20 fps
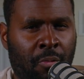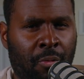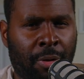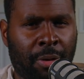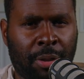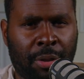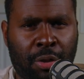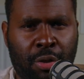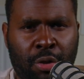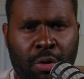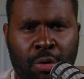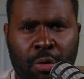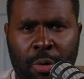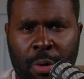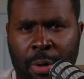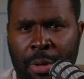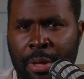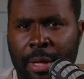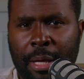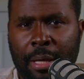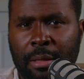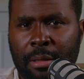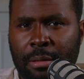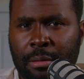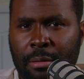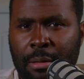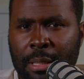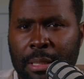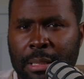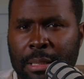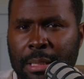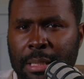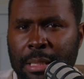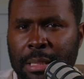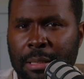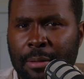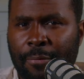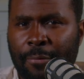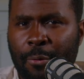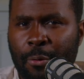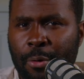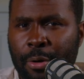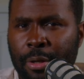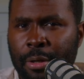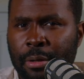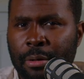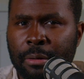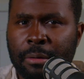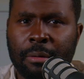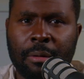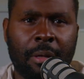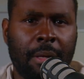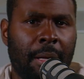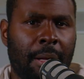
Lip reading: really sure that this is for you.